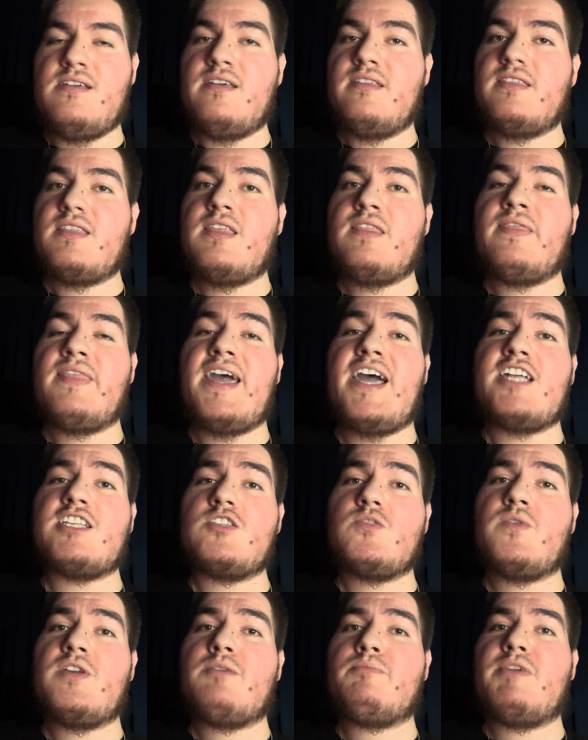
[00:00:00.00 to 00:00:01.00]
Then that's
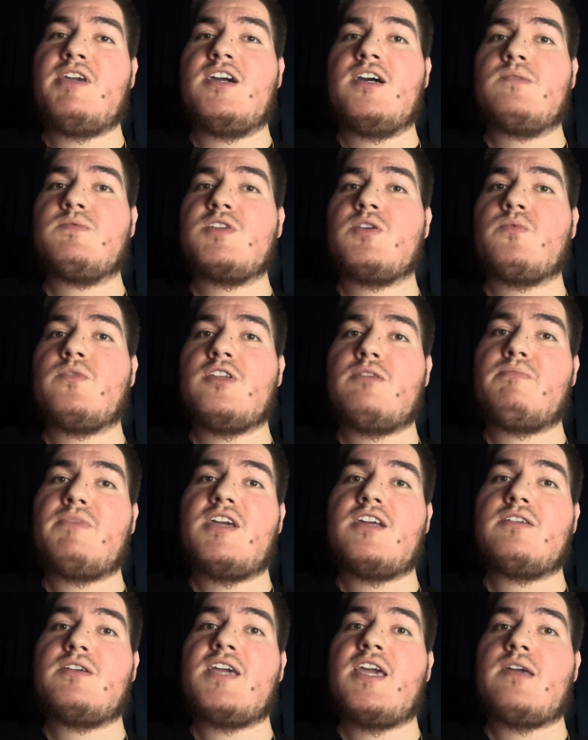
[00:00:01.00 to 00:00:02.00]
when it becomes a really
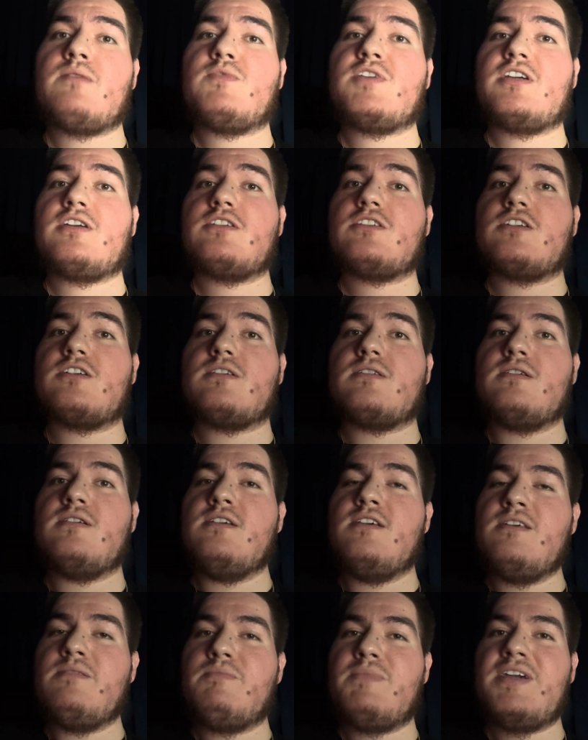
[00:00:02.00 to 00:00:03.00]
big game changer.
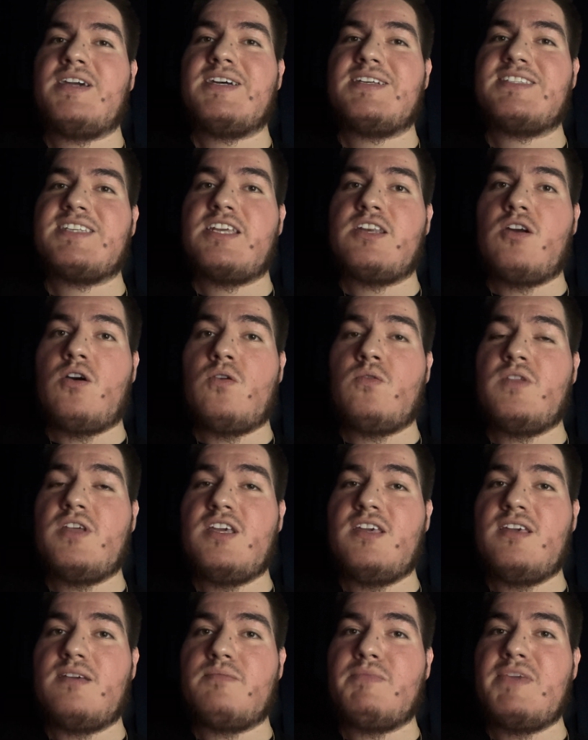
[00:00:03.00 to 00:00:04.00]
Because
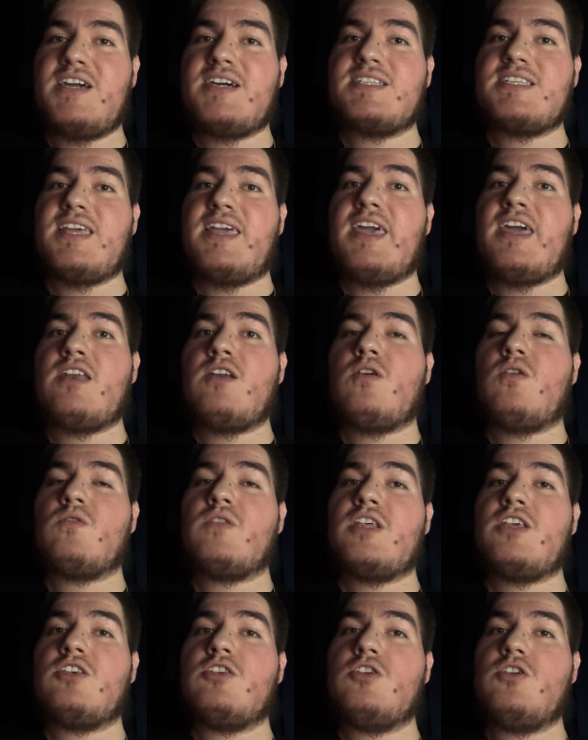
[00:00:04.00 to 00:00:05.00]
only
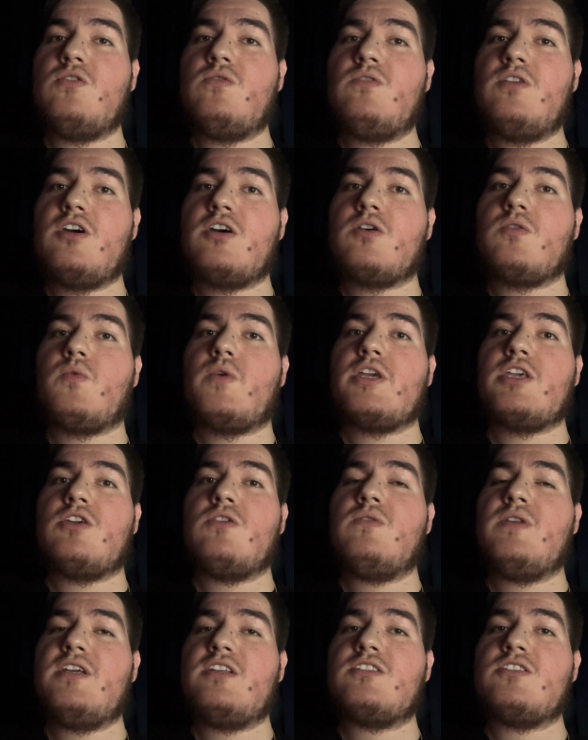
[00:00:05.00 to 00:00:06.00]
you know what you
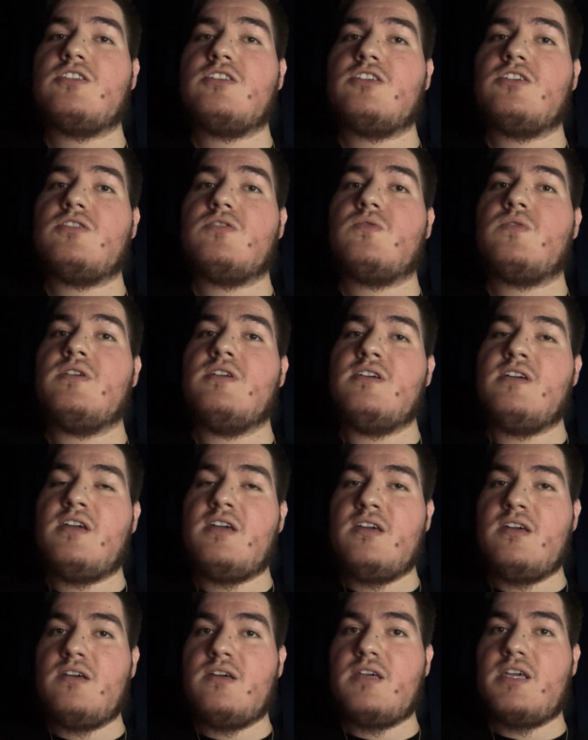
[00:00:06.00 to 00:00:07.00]
need to do
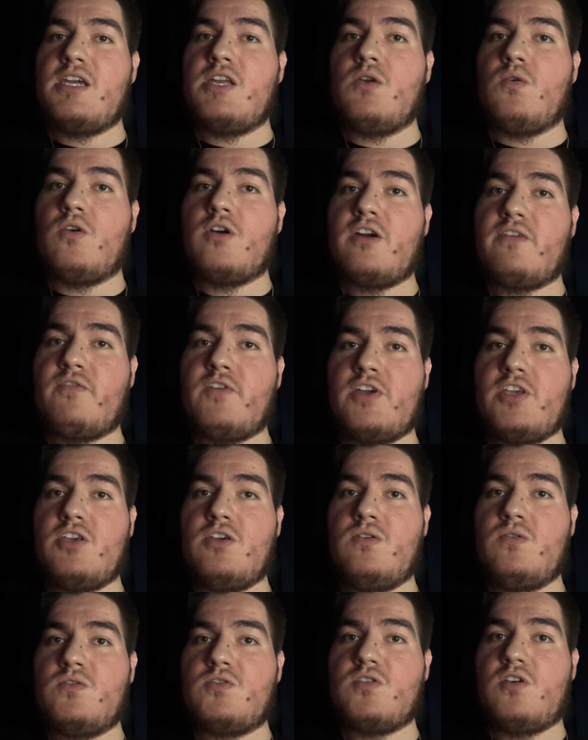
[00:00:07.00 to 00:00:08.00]
in order for
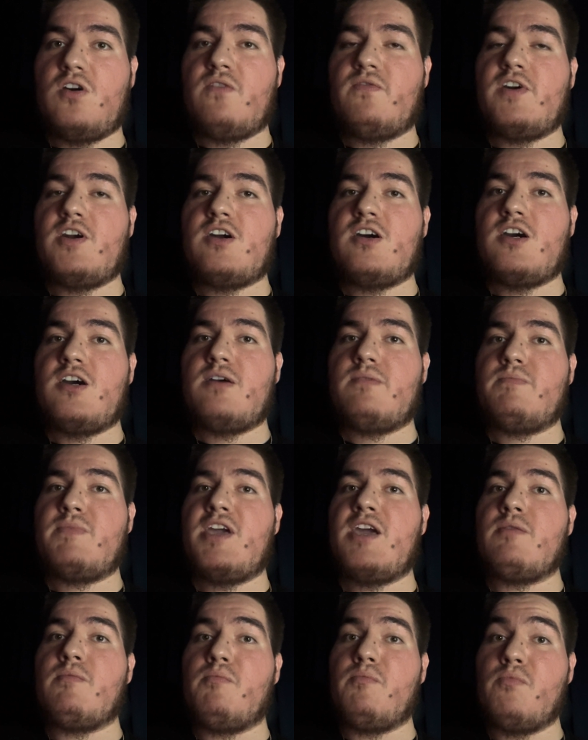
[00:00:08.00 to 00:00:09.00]
you to overcome
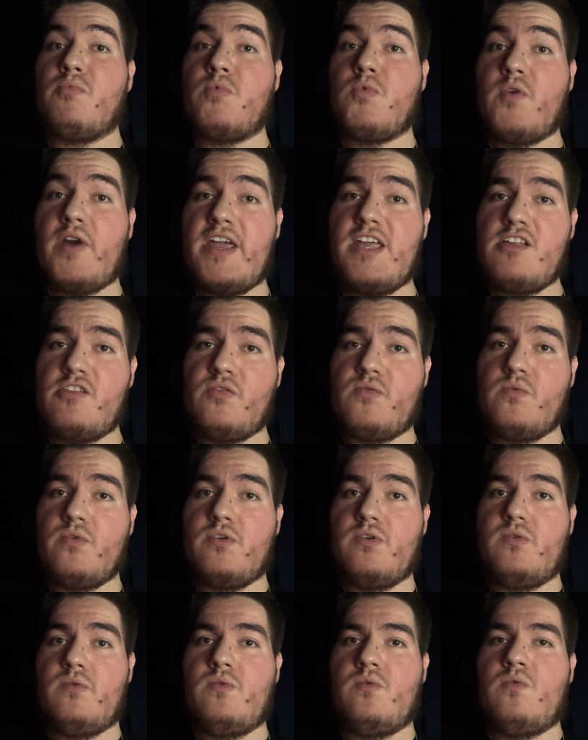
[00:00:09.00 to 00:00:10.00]
and break
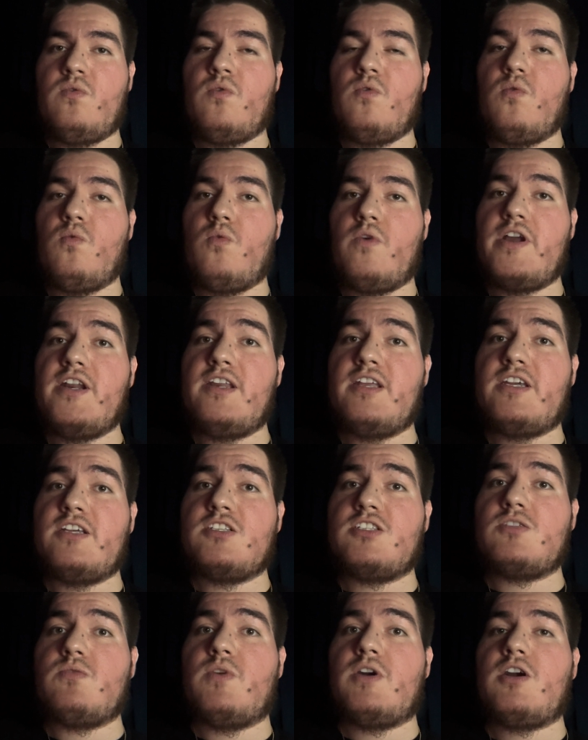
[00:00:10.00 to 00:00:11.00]
through what it
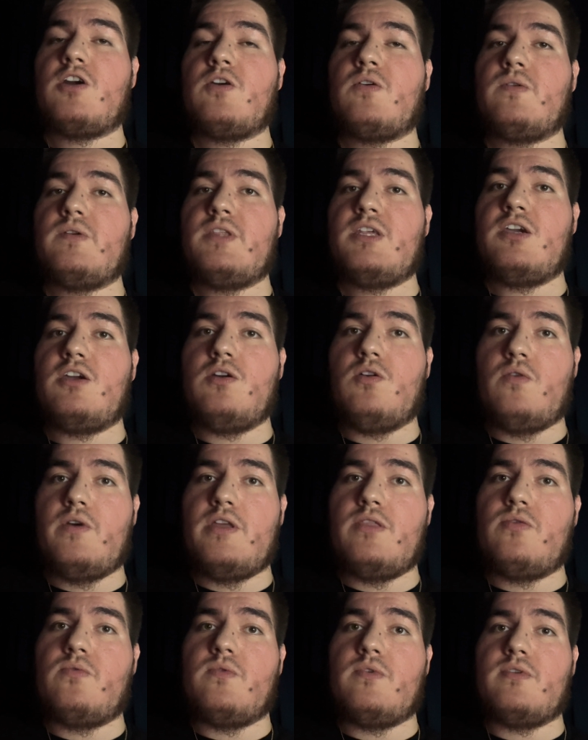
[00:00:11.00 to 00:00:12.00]
is you are currently
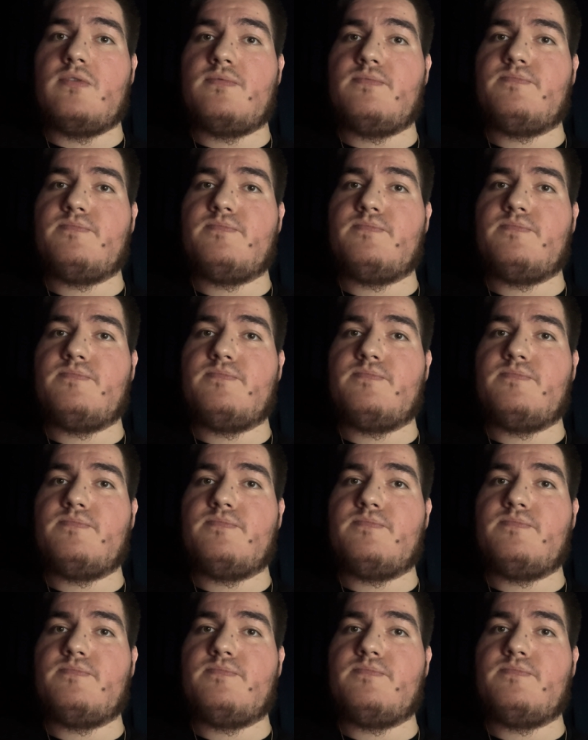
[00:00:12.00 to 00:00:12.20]
going through.